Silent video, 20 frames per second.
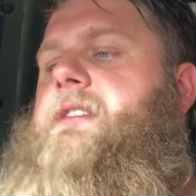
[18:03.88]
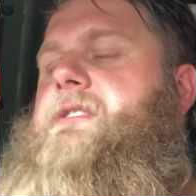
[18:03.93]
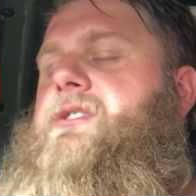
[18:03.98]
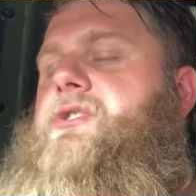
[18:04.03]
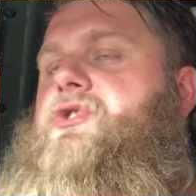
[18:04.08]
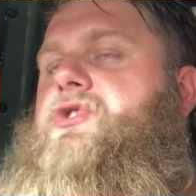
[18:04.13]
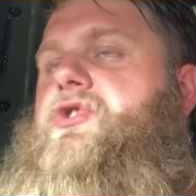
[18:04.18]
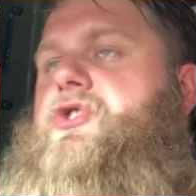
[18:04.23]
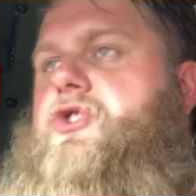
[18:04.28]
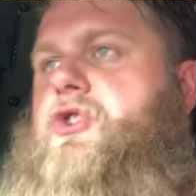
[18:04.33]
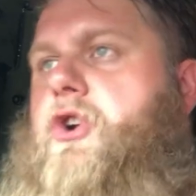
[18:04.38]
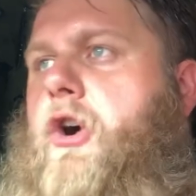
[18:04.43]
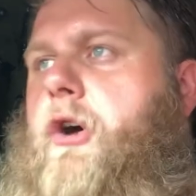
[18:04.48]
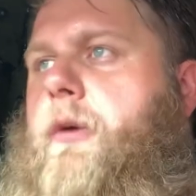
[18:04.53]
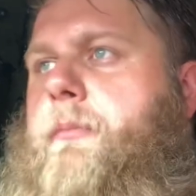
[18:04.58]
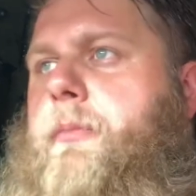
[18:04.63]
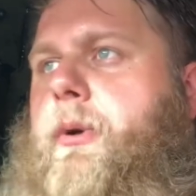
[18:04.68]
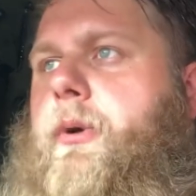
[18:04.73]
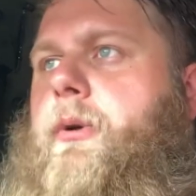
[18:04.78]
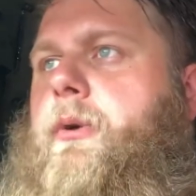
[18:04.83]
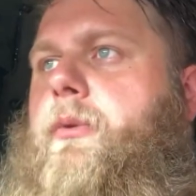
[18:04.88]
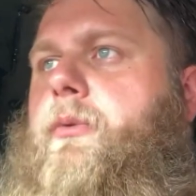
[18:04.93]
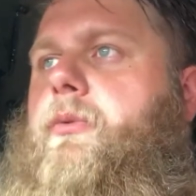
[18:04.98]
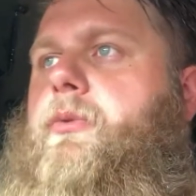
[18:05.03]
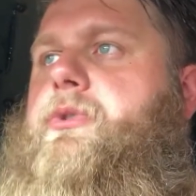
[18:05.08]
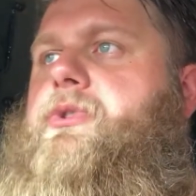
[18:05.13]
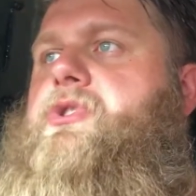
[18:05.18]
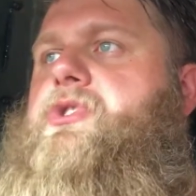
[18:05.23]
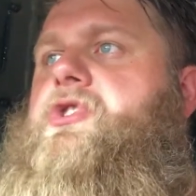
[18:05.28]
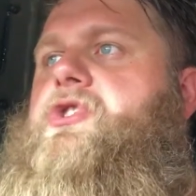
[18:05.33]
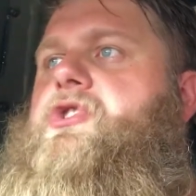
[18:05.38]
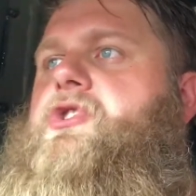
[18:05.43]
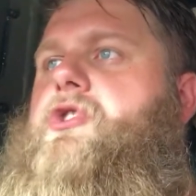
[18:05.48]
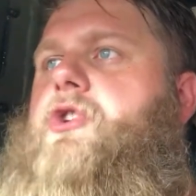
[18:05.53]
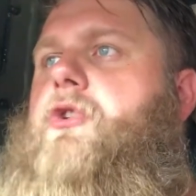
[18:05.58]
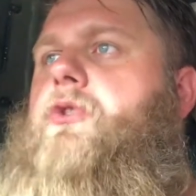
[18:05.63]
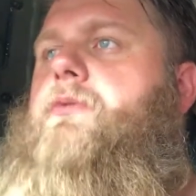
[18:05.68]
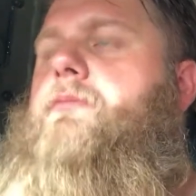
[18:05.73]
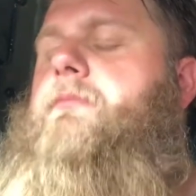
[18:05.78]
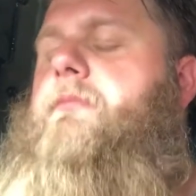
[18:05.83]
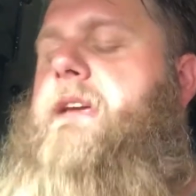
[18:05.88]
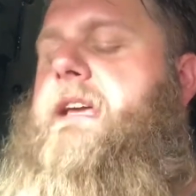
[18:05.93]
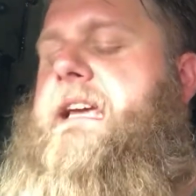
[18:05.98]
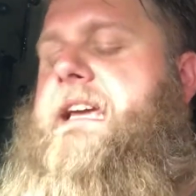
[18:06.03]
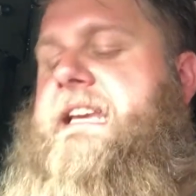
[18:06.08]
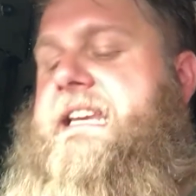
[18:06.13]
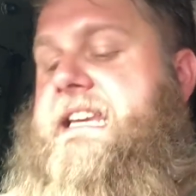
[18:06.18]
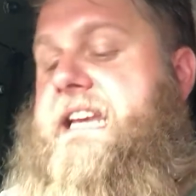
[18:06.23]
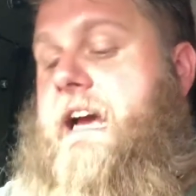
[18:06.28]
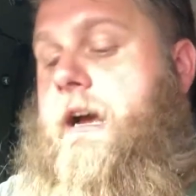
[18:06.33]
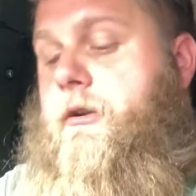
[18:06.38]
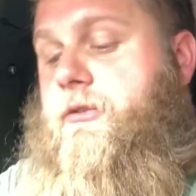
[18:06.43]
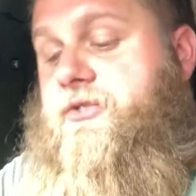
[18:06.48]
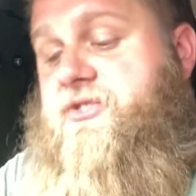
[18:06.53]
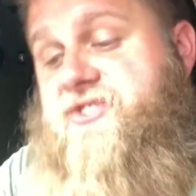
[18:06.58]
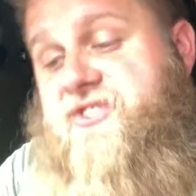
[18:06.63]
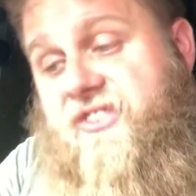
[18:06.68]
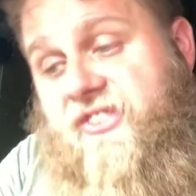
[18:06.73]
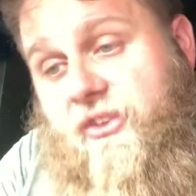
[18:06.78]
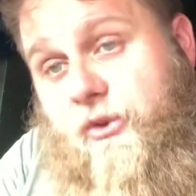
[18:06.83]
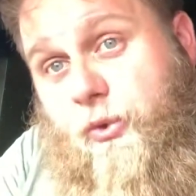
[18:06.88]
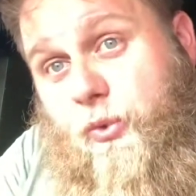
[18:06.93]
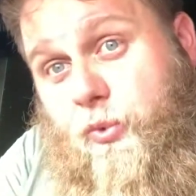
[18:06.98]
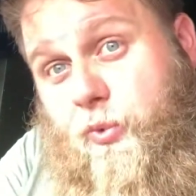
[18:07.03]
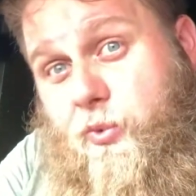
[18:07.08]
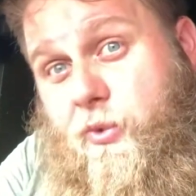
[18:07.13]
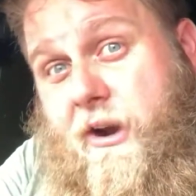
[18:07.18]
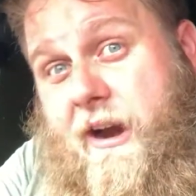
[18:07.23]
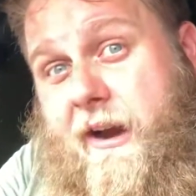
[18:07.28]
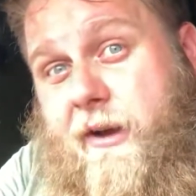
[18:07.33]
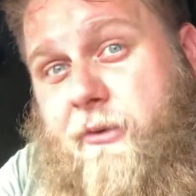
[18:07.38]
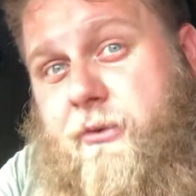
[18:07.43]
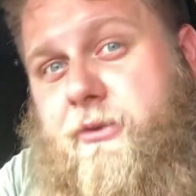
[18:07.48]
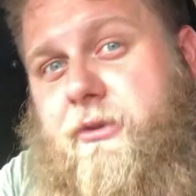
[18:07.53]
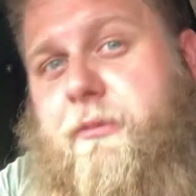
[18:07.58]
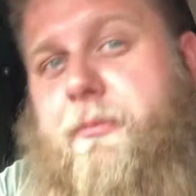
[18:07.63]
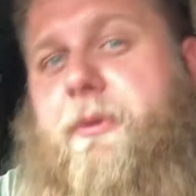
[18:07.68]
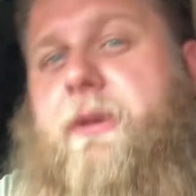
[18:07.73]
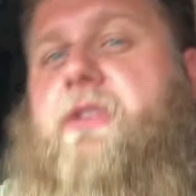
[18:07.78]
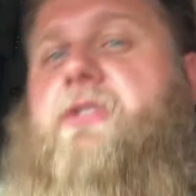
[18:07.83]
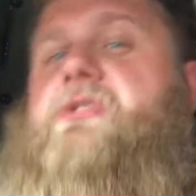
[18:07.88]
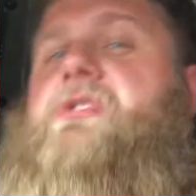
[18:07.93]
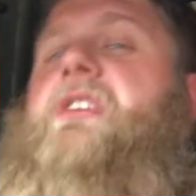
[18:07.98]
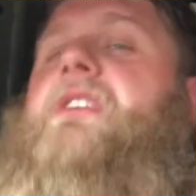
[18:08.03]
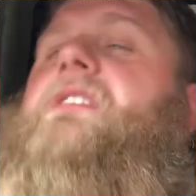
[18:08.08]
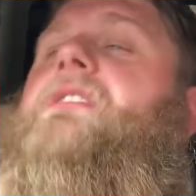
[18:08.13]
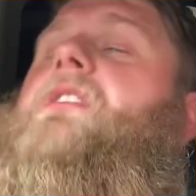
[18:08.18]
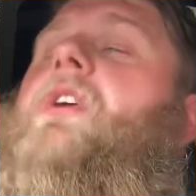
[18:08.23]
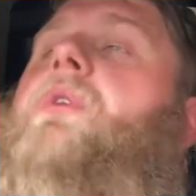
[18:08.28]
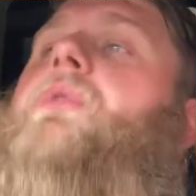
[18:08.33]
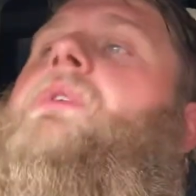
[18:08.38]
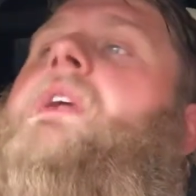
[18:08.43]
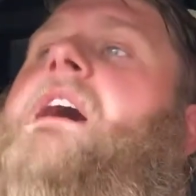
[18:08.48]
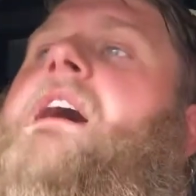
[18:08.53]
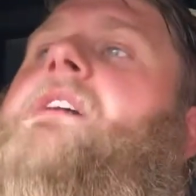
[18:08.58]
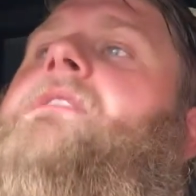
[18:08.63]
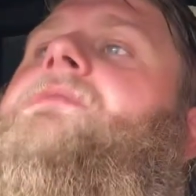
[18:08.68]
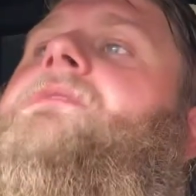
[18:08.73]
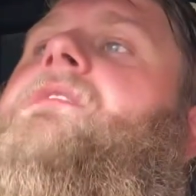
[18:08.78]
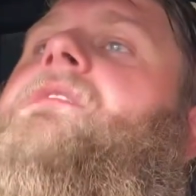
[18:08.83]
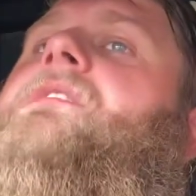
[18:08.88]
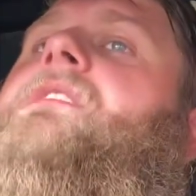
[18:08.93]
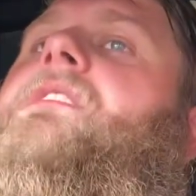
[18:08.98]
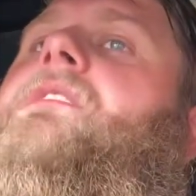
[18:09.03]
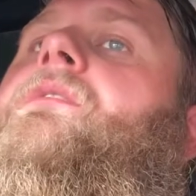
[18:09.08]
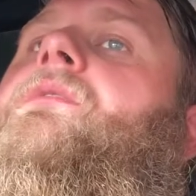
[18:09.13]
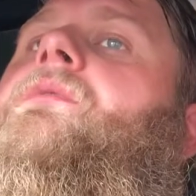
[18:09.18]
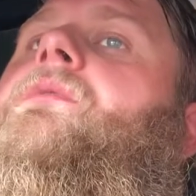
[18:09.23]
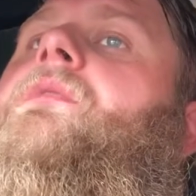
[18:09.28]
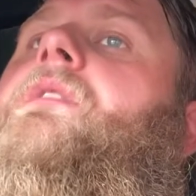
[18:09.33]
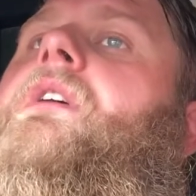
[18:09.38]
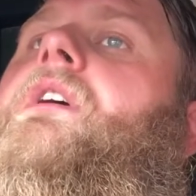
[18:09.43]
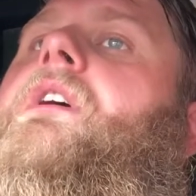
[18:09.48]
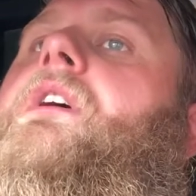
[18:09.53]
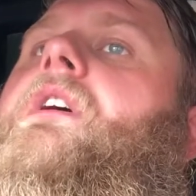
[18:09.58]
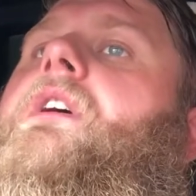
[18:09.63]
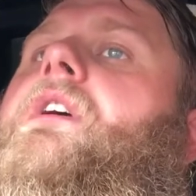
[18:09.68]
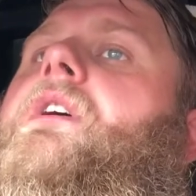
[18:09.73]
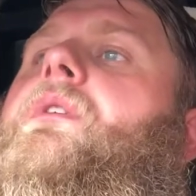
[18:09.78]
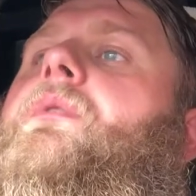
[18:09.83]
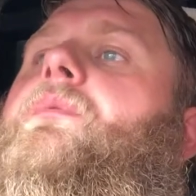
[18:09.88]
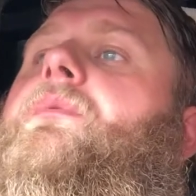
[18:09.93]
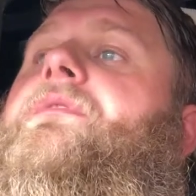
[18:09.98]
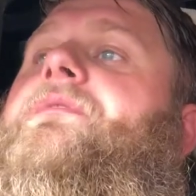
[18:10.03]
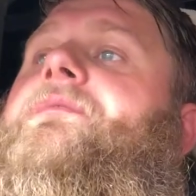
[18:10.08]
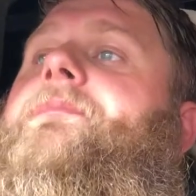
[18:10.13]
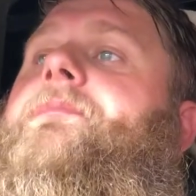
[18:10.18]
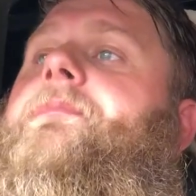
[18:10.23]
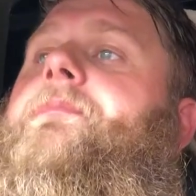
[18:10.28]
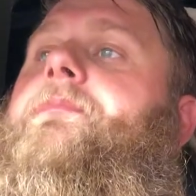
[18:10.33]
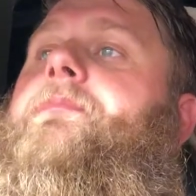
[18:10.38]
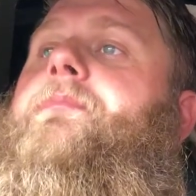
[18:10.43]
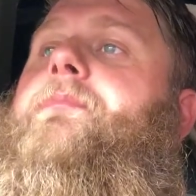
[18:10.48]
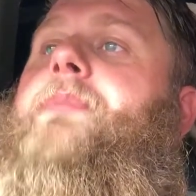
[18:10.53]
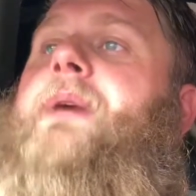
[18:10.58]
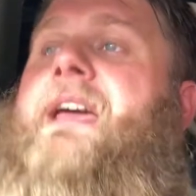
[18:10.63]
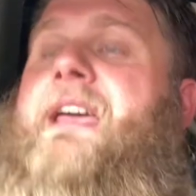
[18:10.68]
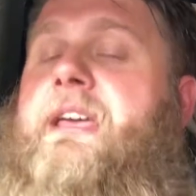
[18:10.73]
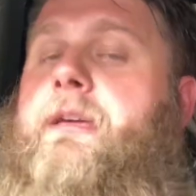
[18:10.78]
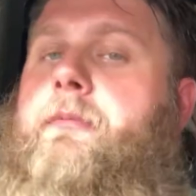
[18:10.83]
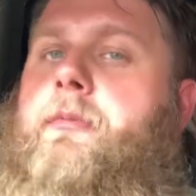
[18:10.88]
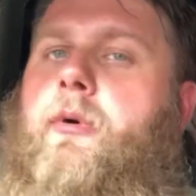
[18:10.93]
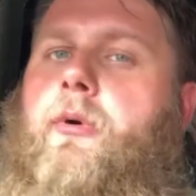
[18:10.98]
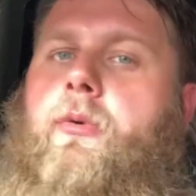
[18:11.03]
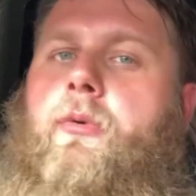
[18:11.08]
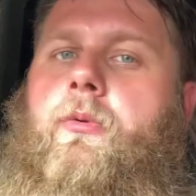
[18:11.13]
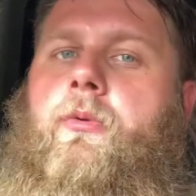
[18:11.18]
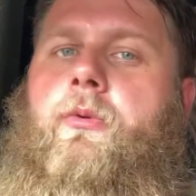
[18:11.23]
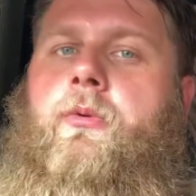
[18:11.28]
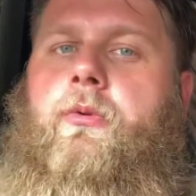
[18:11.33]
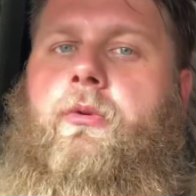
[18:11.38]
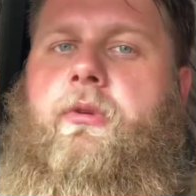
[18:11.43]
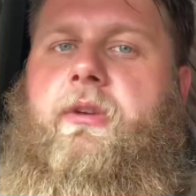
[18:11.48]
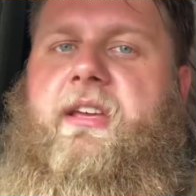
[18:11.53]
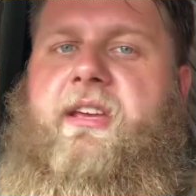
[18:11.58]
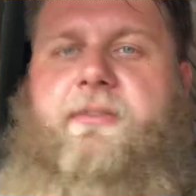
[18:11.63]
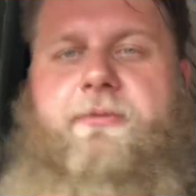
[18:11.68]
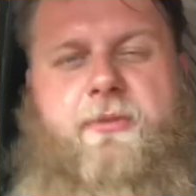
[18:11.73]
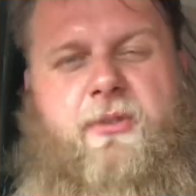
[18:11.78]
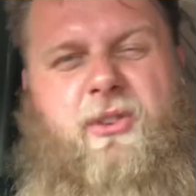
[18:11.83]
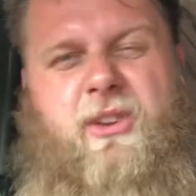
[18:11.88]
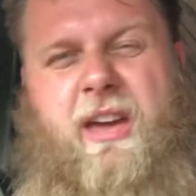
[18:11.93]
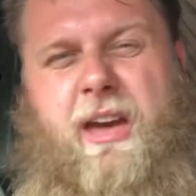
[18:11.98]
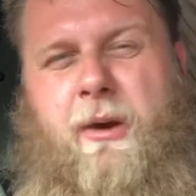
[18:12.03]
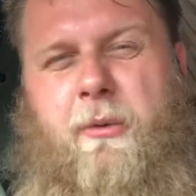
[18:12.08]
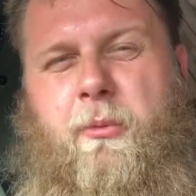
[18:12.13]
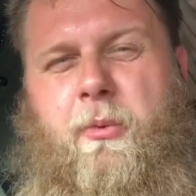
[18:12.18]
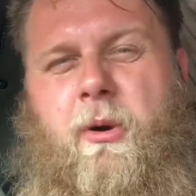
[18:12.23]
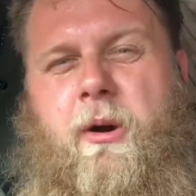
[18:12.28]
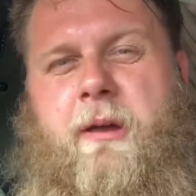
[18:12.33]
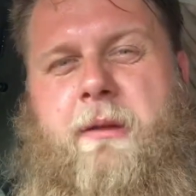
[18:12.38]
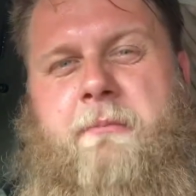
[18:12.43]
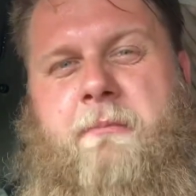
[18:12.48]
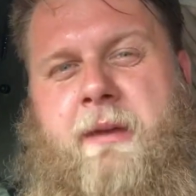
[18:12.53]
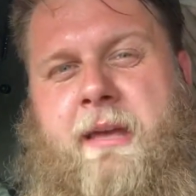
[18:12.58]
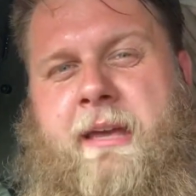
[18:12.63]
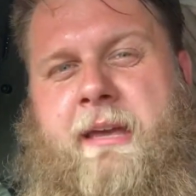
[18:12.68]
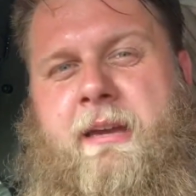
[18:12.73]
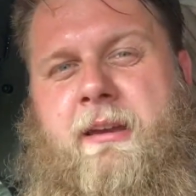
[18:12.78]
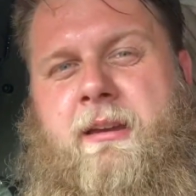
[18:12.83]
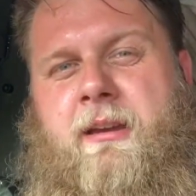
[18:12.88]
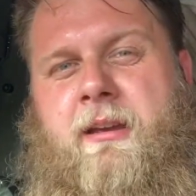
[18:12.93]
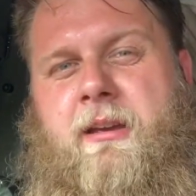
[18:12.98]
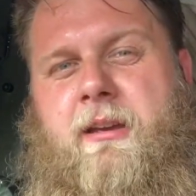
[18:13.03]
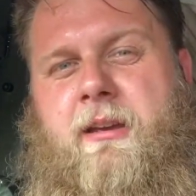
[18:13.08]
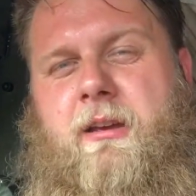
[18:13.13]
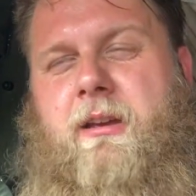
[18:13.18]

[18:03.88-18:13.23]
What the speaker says: a job would suit me down to the ground, because I don't have to deal with people, if you get what I mean.